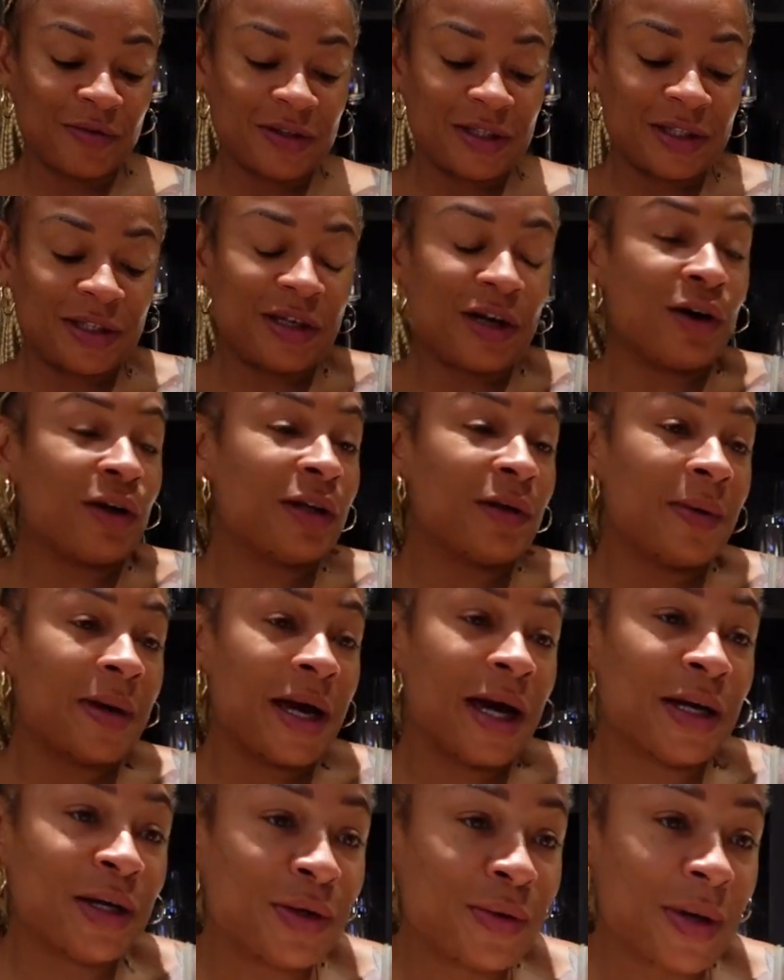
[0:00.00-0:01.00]
It's the only way
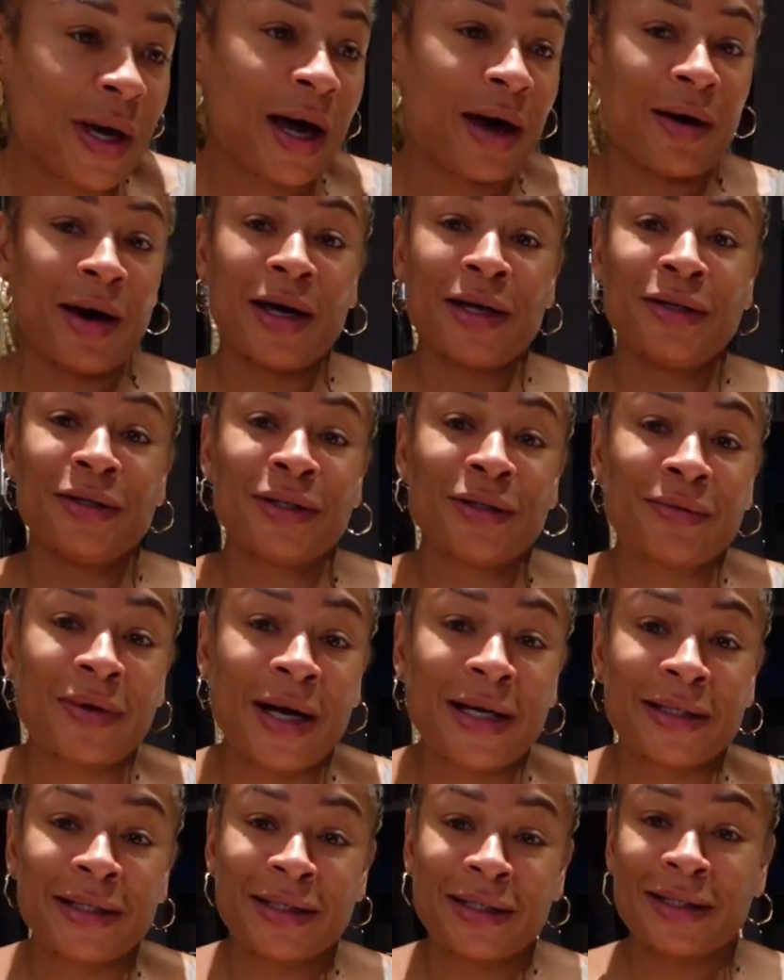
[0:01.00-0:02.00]
I knew how. I use a
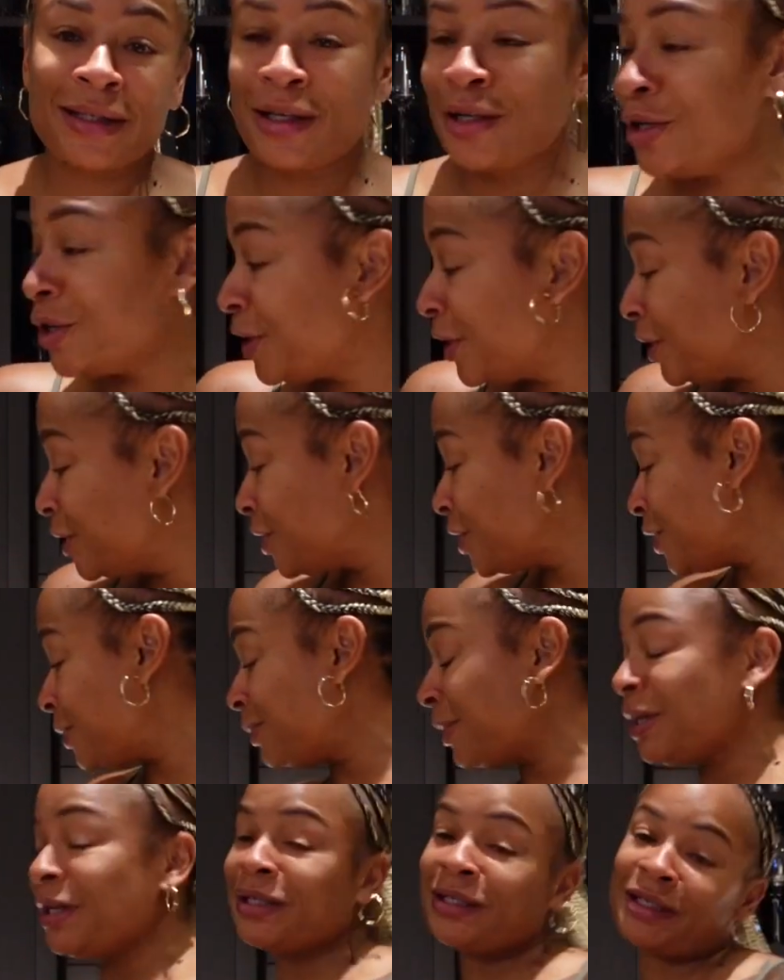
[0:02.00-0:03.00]
rice cooker just
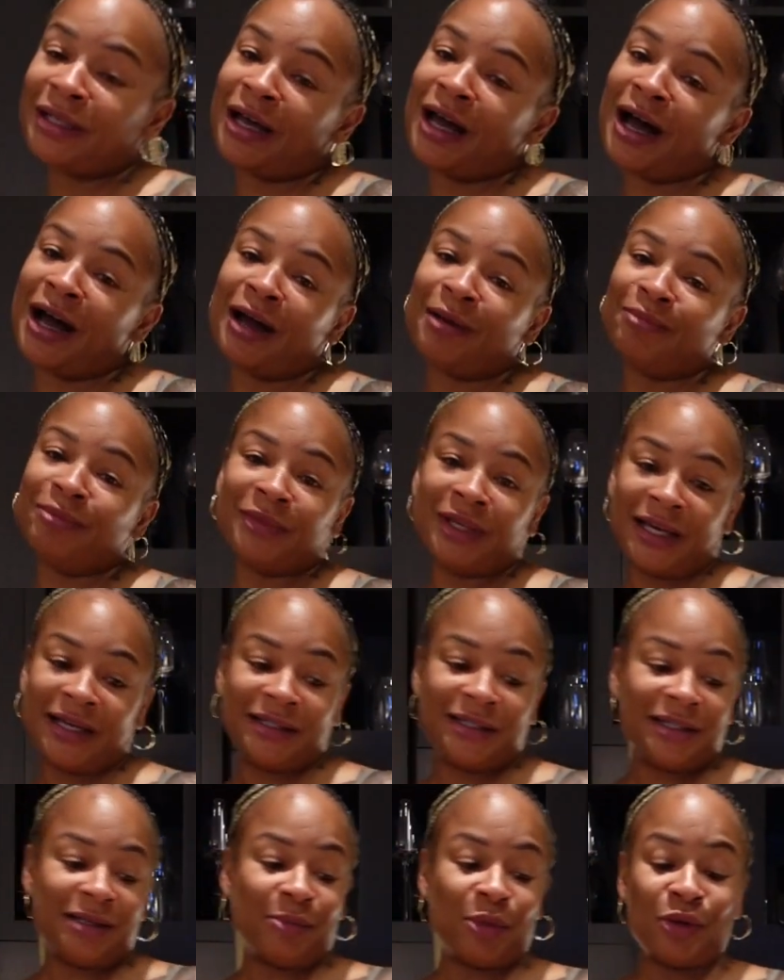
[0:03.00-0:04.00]
because I'm
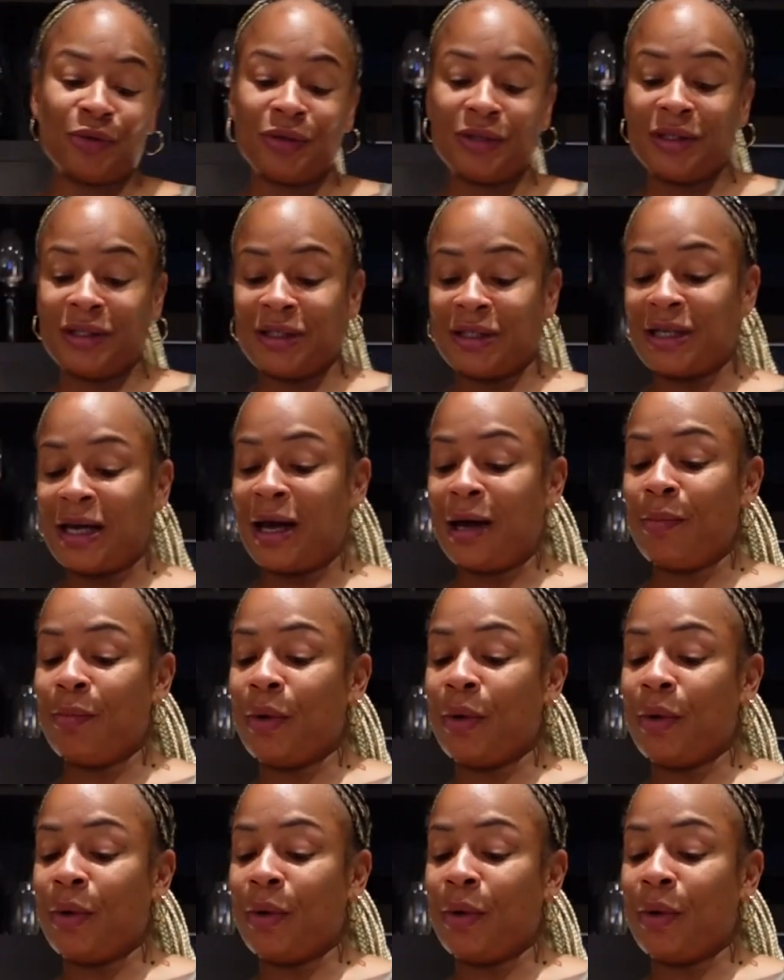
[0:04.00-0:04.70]
lazy most of the time.